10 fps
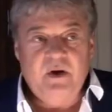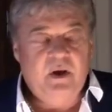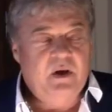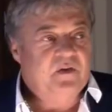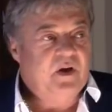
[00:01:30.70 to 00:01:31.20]

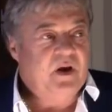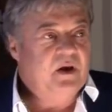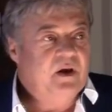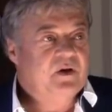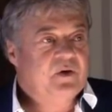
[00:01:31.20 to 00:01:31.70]
He is
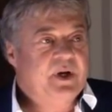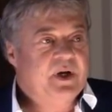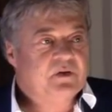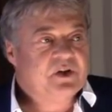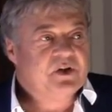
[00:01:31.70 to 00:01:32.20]
a
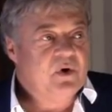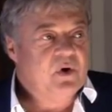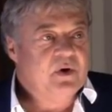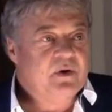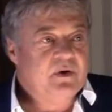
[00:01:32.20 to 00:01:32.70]
greenhouse
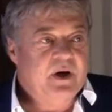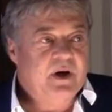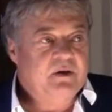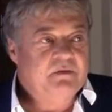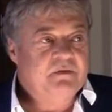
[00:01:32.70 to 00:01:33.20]
grower
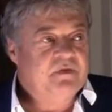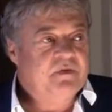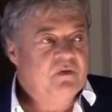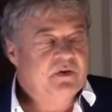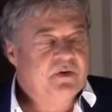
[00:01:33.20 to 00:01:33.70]

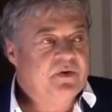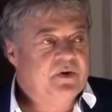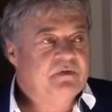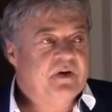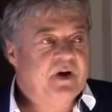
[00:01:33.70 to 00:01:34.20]
of over
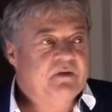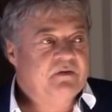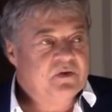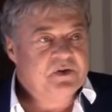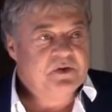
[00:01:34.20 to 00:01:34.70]

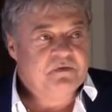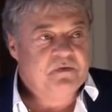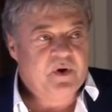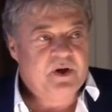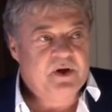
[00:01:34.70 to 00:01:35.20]
35, closer to
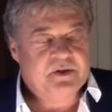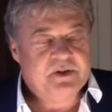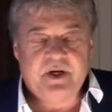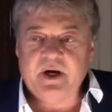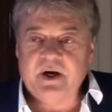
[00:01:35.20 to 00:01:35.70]
40
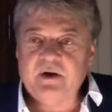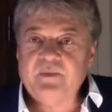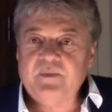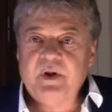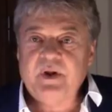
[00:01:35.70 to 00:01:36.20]
years
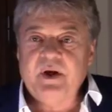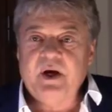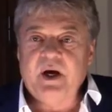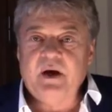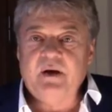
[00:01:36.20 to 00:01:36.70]
now,
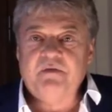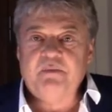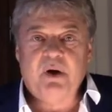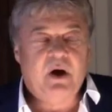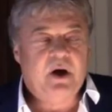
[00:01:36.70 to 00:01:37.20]

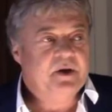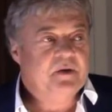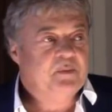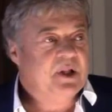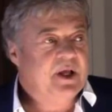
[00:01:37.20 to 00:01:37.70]
of
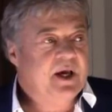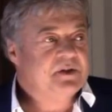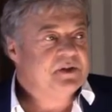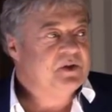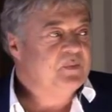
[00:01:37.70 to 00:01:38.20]
potted
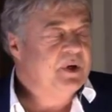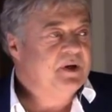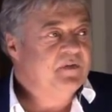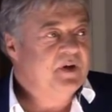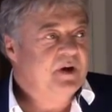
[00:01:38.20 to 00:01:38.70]
plants, no
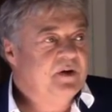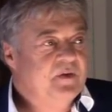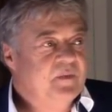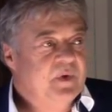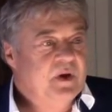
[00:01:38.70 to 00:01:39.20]
pun
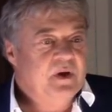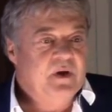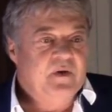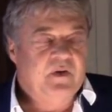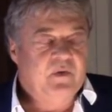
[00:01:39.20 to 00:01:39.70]
intended.
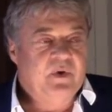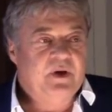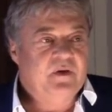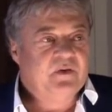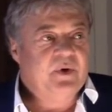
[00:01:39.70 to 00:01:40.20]
So
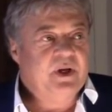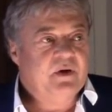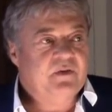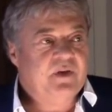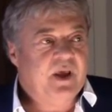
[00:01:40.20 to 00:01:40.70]
in his
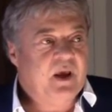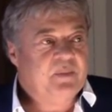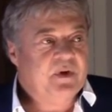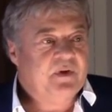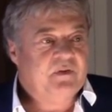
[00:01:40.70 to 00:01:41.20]
greenhouse
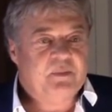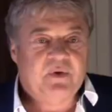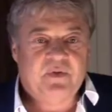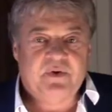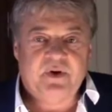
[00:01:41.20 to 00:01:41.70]
campus of
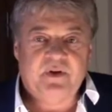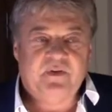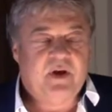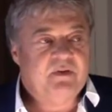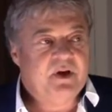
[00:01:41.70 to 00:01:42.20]
about
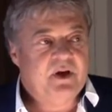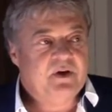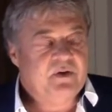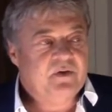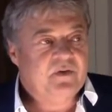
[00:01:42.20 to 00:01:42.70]
37
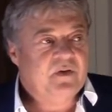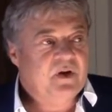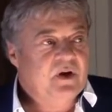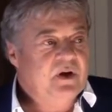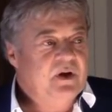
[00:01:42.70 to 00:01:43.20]
acres,
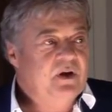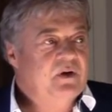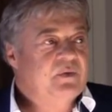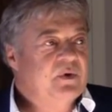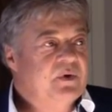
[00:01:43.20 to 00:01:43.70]

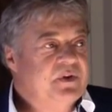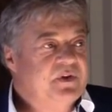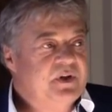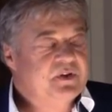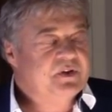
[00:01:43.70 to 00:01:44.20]
he grew
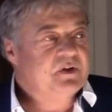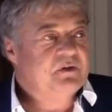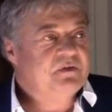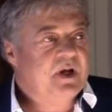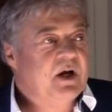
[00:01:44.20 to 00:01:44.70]

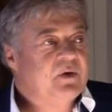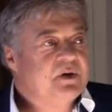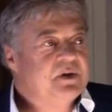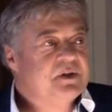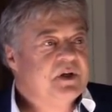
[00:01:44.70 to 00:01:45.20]
seasonal
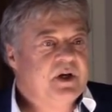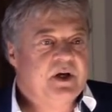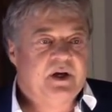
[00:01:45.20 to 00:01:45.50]
flowers,